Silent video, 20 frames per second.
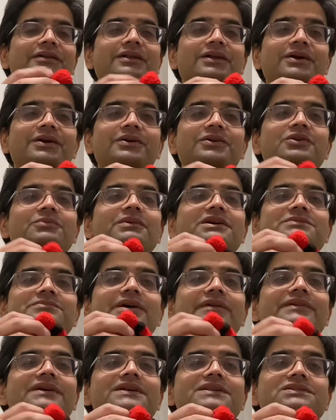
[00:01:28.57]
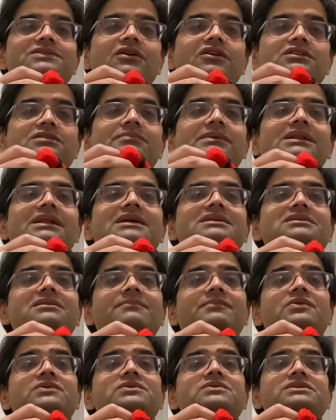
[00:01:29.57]
you must be having a socks, but let's
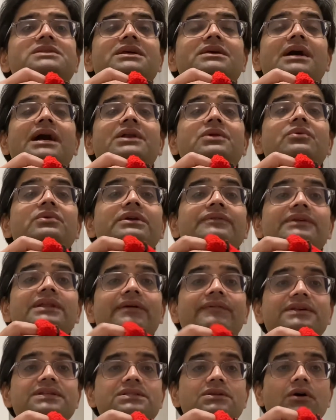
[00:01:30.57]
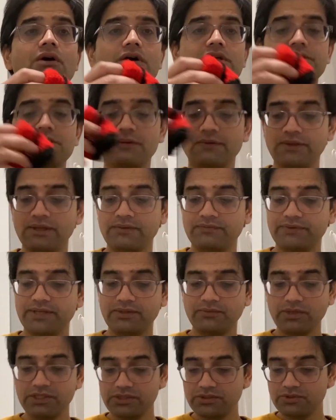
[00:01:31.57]
suppose you say I don't even have a socks. Then
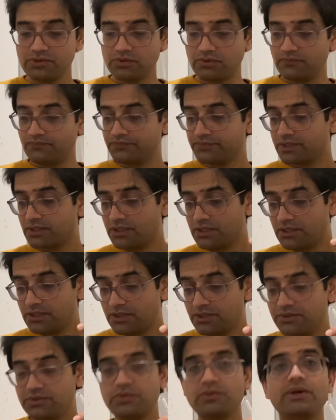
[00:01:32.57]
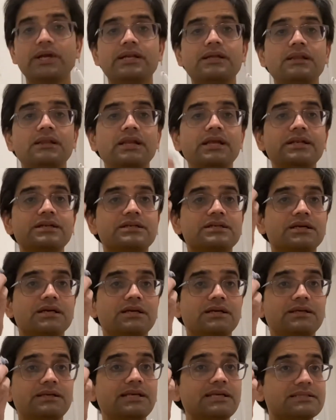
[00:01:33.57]
what you do, you get a lint,
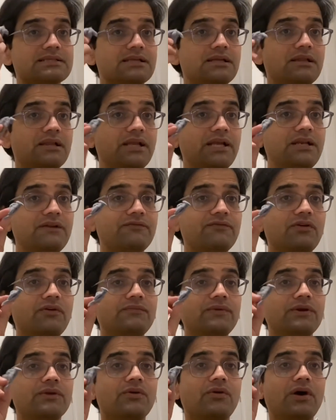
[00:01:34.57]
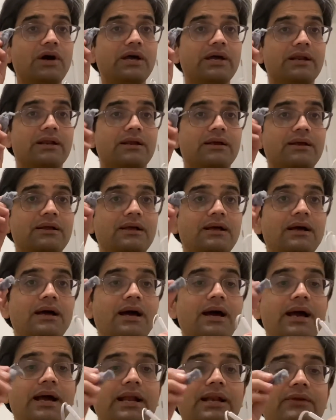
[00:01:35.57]
yes, lint from your dryer,
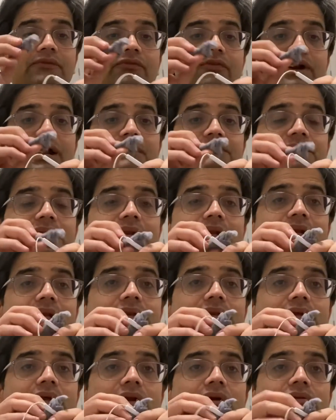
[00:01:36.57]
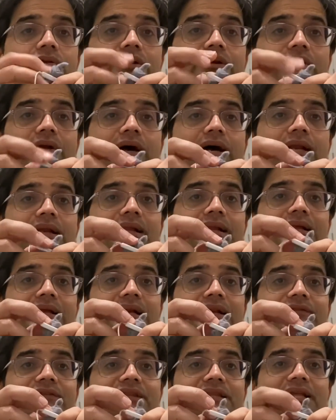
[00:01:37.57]
and wrap that lint around the dryer, kind
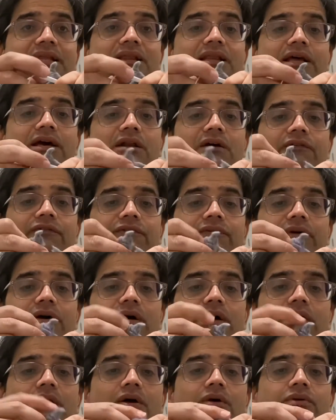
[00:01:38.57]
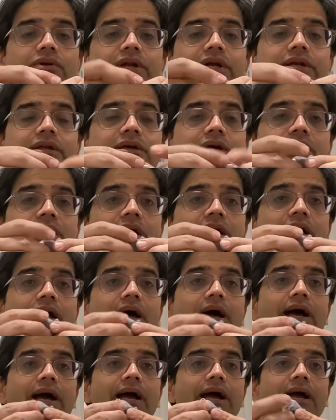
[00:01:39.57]
of a thin layer of around it,
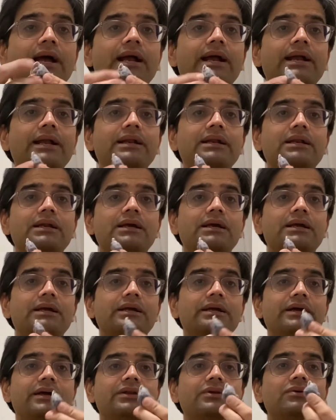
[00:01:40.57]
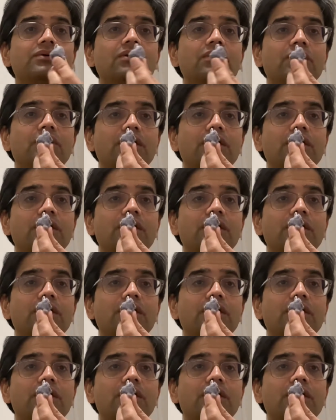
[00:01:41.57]
and here you go.